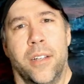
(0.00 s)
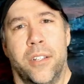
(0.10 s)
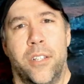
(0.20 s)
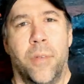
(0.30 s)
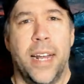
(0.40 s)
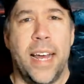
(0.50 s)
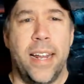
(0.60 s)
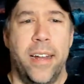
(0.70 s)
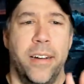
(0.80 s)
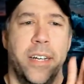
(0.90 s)
So what I
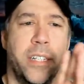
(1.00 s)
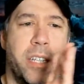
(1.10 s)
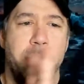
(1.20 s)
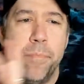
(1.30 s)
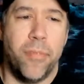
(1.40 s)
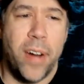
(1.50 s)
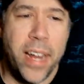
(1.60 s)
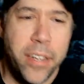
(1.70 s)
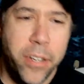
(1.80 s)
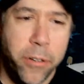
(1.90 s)
got here is the
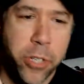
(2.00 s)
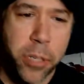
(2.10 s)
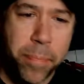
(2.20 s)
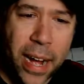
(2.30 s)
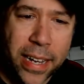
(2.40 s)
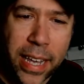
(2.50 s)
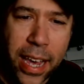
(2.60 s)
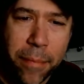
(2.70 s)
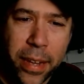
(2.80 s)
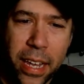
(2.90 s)
brand new
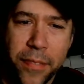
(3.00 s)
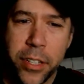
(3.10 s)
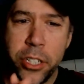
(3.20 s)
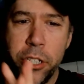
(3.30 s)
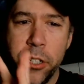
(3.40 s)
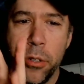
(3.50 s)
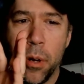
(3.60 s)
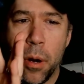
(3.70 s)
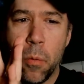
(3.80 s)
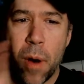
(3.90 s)
SpotCam EVA
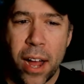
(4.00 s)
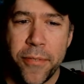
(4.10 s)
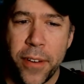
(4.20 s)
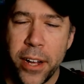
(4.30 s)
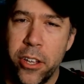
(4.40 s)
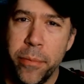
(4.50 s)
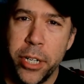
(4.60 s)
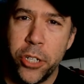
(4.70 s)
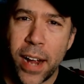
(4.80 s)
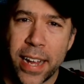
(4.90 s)
2 Wi-Fi human
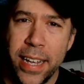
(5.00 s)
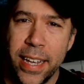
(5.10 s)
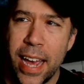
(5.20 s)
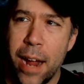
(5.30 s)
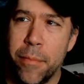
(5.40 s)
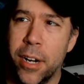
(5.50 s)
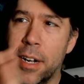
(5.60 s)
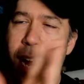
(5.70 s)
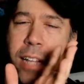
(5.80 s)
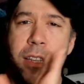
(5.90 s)
tracking camera.
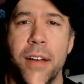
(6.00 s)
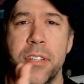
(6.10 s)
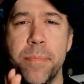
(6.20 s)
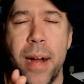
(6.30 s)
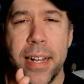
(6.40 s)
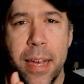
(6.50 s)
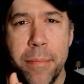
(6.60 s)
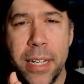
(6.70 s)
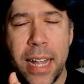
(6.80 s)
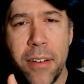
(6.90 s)
I love SpotCam
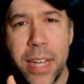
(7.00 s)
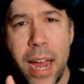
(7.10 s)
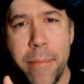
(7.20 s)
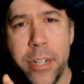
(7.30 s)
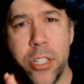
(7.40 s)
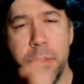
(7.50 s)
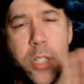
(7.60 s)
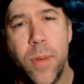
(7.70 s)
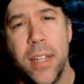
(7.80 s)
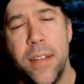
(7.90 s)
cloud cameras. The
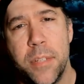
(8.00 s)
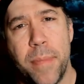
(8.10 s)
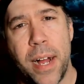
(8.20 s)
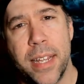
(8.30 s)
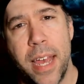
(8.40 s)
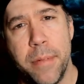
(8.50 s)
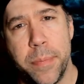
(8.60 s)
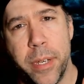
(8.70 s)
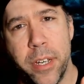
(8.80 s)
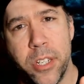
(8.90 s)
reason why I love SpotCam is
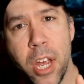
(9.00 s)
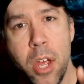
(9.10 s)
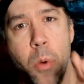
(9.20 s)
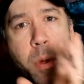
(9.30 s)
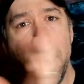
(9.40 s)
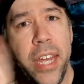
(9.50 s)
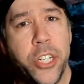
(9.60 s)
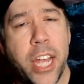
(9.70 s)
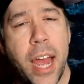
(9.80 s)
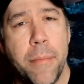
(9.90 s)
because with
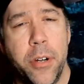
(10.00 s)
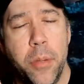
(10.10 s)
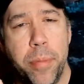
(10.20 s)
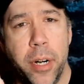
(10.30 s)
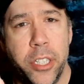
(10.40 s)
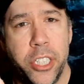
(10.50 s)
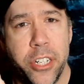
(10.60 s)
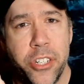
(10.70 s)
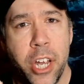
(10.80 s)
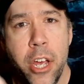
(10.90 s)
each camera you
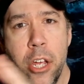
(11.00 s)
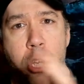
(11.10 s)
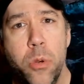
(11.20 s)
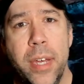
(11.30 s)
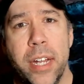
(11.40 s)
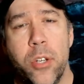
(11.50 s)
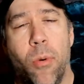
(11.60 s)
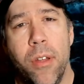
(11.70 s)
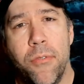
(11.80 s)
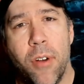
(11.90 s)
purchase, you get
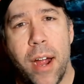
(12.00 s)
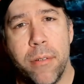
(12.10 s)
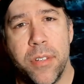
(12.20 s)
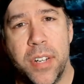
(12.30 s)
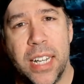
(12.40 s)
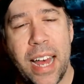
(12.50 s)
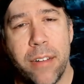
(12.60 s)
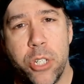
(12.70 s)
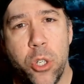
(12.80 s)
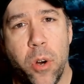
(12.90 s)
24 hours of
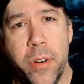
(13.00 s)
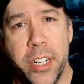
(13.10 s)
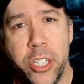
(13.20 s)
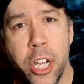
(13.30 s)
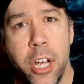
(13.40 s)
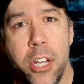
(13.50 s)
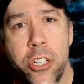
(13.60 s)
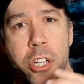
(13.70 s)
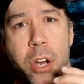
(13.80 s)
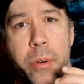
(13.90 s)
cloud storage.
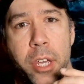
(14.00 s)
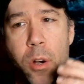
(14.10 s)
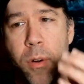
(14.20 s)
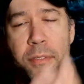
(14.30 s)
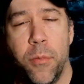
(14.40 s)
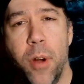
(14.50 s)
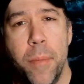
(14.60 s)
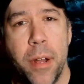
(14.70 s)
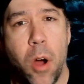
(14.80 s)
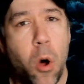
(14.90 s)
So you don't have to worry
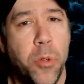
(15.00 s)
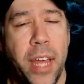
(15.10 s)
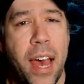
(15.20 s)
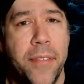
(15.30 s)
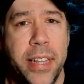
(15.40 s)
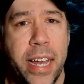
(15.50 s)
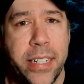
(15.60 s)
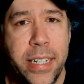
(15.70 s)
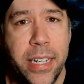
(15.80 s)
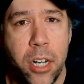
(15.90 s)
about only having the
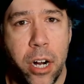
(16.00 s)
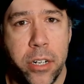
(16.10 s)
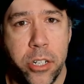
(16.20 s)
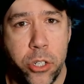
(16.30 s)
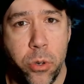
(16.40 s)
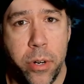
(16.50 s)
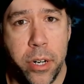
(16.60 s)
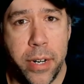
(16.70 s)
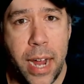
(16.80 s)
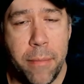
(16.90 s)
SD card to store
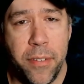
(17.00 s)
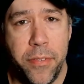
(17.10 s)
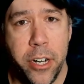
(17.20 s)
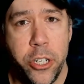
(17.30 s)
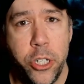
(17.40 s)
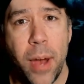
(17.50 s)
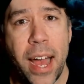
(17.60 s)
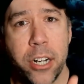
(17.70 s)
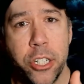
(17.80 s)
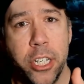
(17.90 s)
your camera footage. You
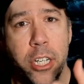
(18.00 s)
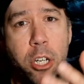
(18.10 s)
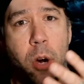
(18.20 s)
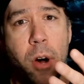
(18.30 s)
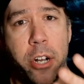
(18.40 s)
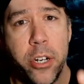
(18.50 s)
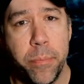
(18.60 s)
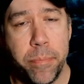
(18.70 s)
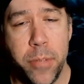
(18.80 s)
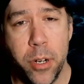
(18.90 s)
actually can go on your,
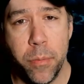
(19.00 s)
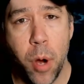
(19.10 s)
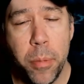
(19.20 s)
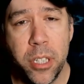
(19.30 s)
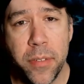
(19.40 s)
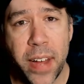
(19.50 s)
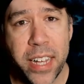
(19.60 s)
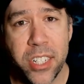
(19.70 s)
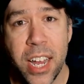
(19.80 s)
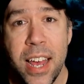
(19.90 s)
your mobile
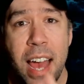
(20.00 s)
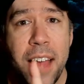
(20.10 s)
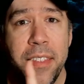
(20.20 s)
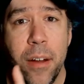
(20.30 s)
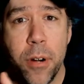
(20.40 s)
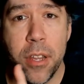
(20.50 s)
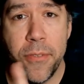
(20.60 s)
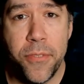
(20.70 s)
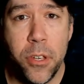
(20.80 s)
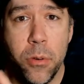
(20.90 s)
device, and they're one of the
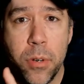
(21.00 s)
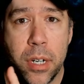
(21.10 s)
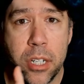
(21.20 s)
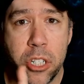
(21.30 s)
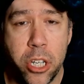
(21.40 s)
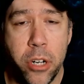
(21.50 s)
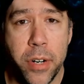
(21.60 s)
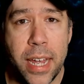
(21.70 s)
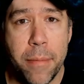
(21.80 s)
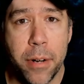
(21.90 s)
few security
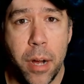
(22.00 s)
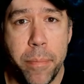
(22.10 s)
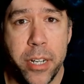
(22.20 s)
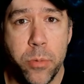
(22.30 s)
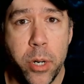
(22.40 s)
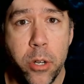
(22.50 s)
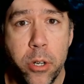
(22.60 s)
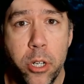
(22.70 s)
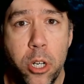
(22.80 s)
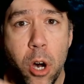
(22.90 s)
camera companies where you
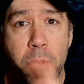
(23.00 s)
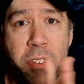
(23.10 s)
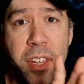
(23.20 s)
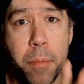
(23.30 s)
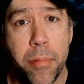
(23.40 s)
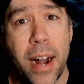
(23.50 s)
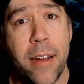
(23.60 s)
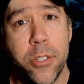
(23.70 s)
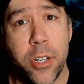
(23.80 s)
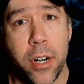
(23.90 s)
can go via the
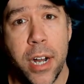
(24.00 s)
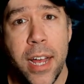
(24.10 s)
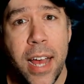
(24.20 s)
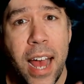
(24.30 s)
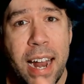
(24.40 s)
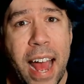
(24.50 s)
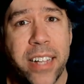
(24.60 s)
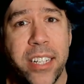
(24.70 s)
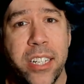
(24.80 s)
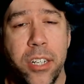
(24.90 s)
browser and
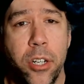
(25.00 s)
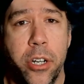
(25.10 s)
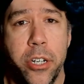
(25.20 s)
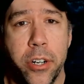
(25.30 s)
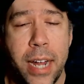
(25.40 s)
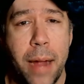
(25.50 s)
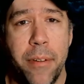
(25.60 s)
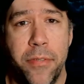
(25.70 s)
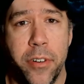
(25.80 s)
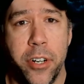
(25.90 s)
access and look at your
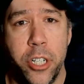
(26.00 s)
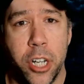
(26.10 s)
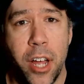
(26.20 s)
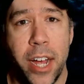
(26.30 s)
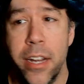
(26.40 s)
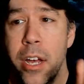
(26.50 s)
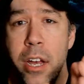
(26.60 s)
camera footage online.